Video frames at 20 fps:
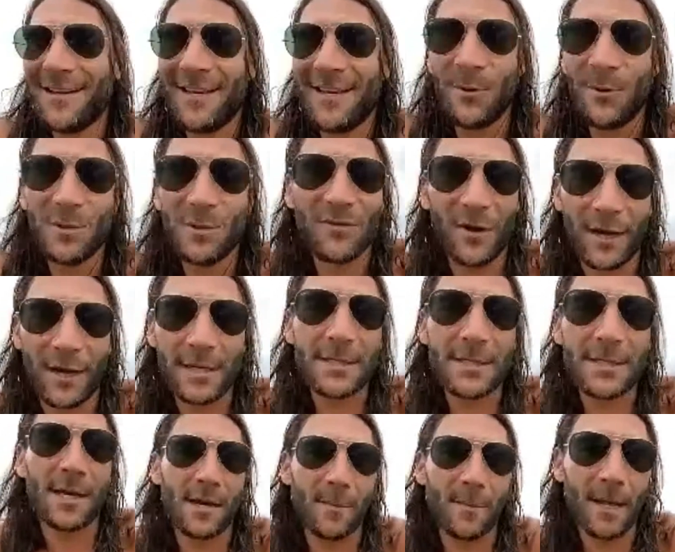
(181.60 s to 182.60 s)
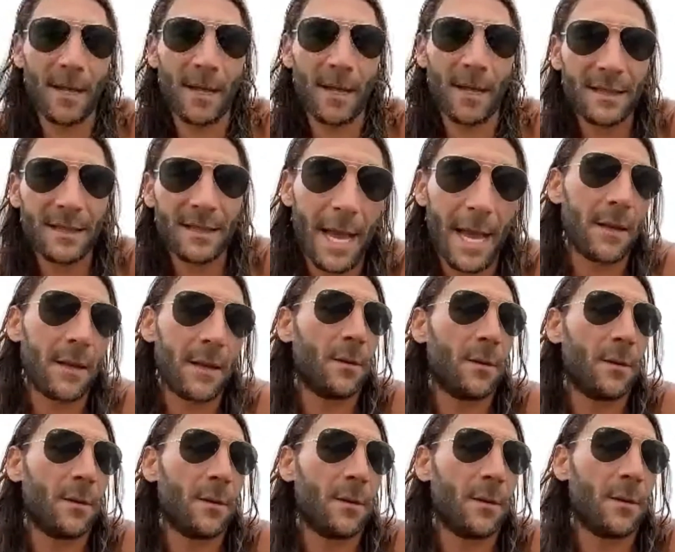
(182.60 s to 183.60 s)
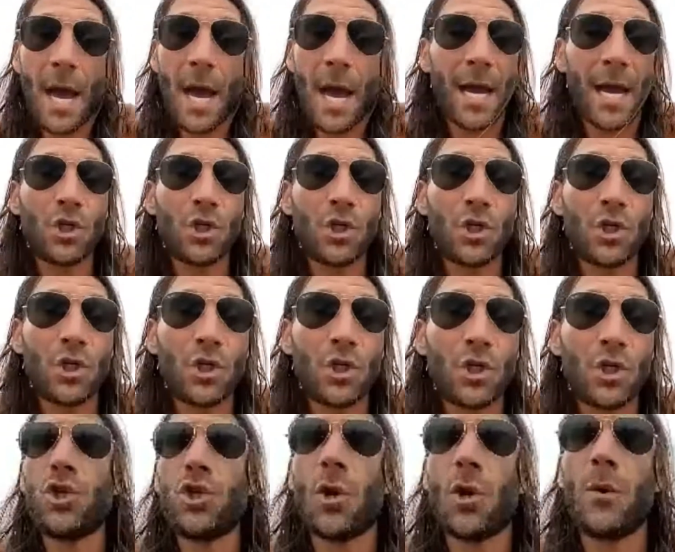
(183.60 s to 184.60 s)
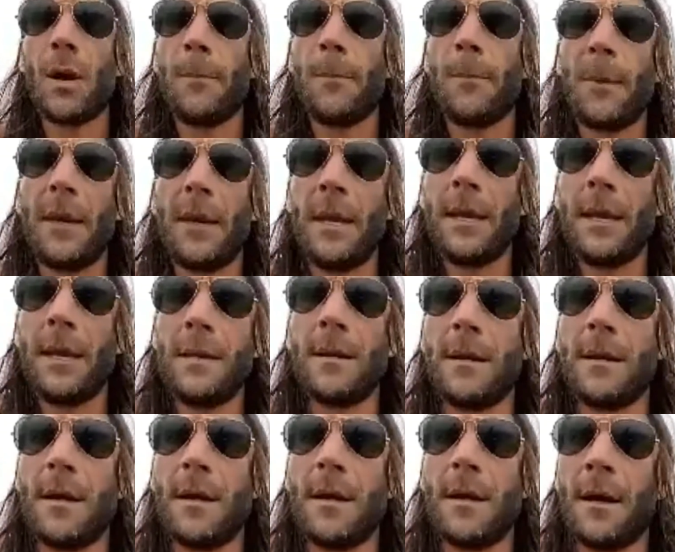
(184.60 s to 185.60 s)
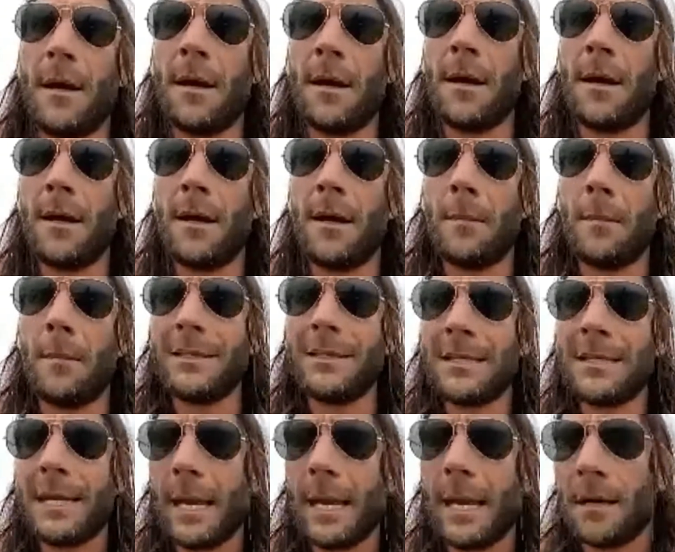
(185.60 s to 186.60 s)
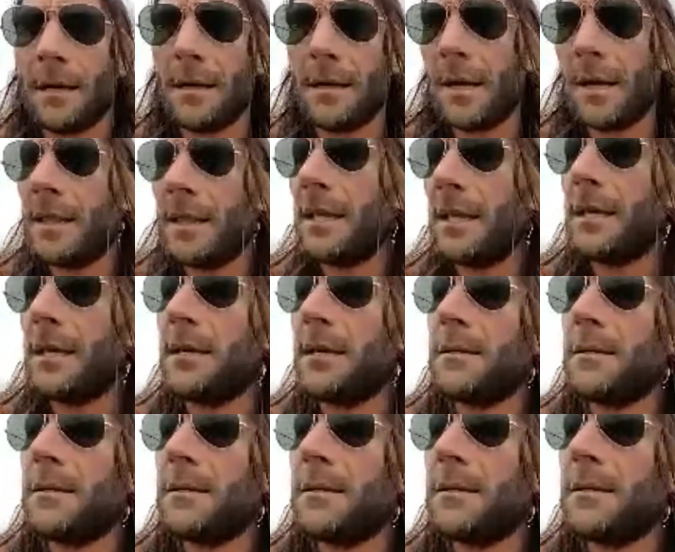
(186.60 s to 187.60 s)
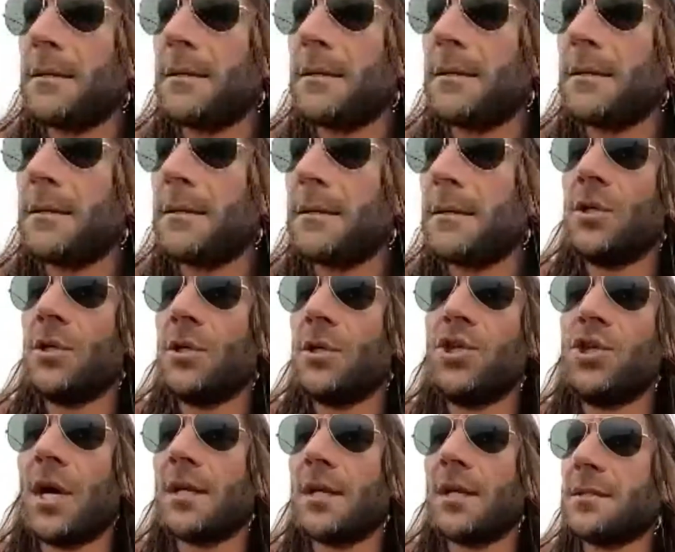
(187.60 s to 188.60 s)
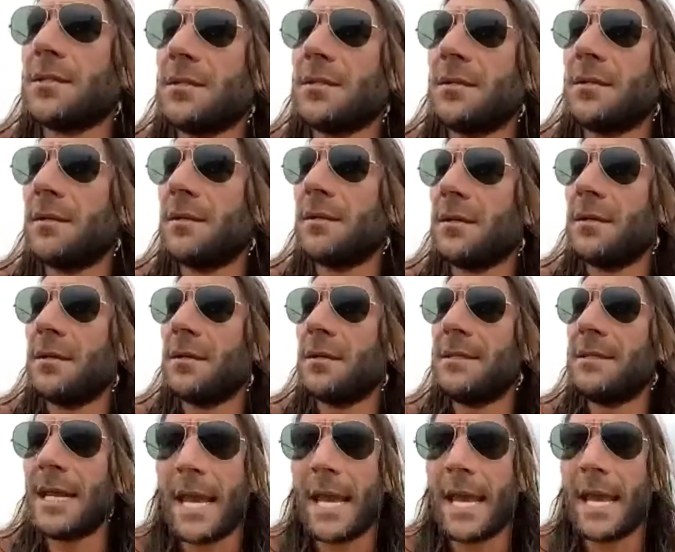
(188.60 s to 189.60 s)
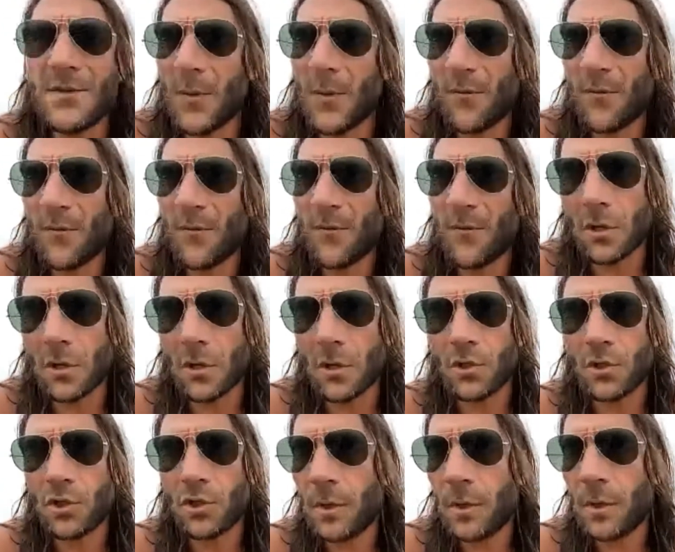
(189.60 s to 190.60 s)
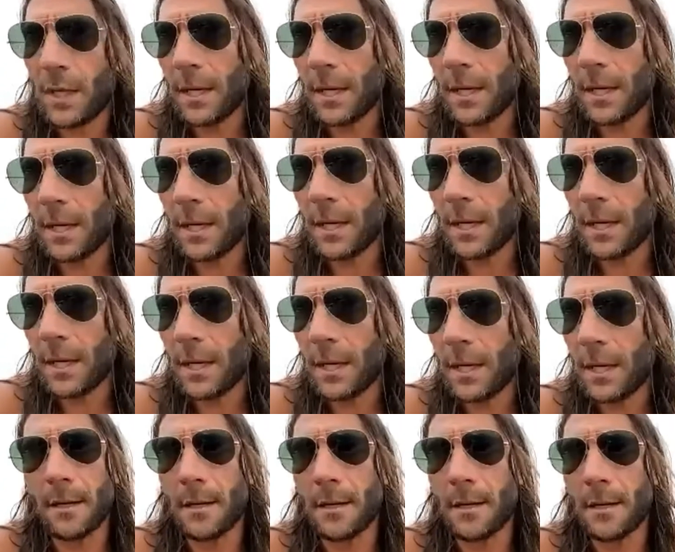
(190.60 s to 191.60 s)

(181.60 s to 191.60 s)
was very excited about that. And I literally showed up in Montana, I think, just days before I started shooting, and